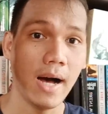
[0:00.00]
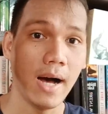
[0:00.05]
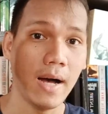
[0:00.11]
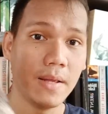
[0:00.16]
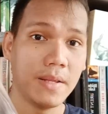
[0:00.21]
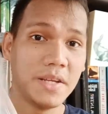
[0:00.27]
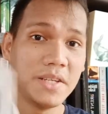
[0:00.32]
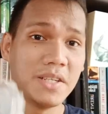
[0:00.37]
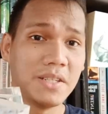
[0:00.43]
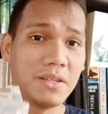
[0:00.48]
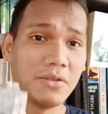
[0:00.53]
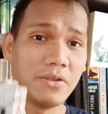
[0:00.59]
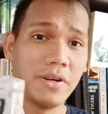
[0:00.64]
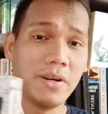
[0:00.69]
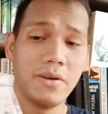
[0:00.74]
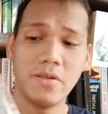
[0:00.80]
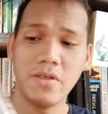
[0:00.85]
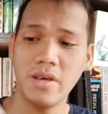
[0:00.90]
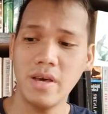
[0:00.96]
This is a
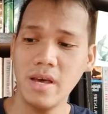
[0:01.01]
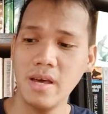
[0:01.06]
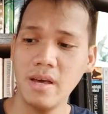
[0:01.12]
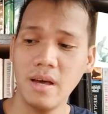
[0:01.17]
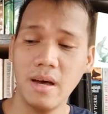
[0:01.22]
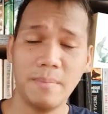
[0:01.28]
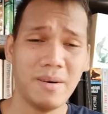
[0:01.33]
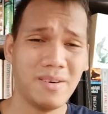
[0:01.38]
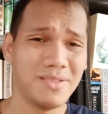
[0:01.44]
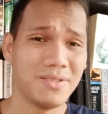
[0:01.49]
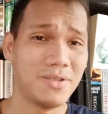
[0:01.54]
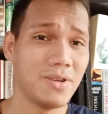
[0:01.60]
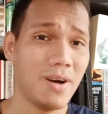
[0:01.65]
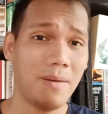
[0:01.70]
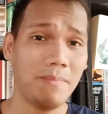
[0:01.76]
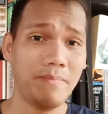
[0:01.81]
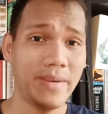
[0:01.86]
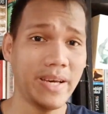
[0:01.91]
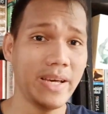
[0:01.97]
trilogy about
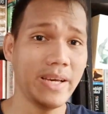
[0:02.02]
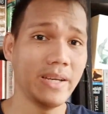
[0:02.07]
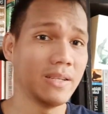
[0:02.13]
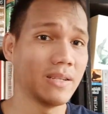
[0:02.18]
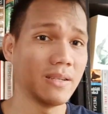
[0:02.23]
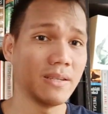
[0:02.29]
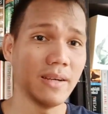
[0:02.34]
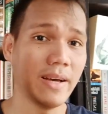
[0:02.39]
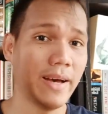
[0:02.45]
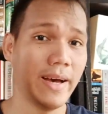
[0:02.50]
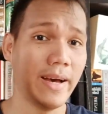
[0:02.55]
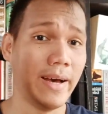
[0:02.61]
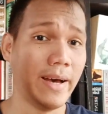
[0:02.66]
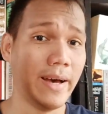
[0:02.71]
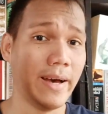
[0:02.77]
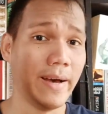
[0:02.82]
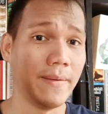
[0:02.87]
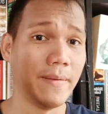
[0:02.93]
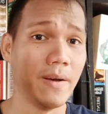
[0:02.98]
zombies
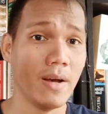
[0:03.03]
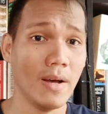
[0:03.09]
and